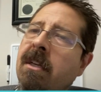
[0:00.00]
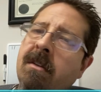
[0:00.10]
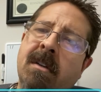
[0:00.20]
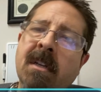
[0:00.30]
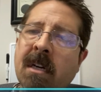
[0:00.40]

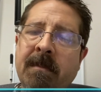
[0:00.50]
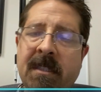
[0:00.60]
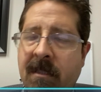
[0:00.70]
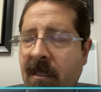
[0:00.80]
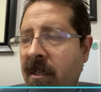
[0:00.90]
you can come
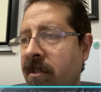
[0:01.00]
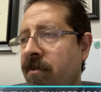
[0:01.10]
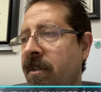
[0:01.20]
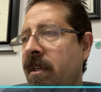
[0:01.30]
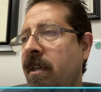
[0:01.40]
into the
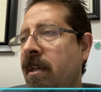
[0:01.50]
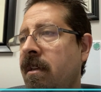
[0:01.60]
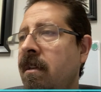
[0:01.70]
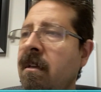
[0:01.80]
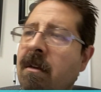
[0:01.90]
country
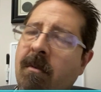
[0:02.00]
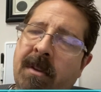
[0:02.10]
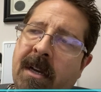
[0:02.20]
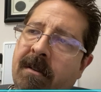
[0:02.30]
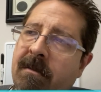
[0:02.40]
again
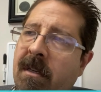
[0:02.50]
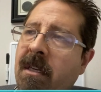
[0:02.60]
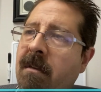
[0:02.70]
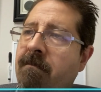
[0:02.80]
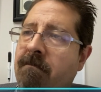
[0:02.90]
without any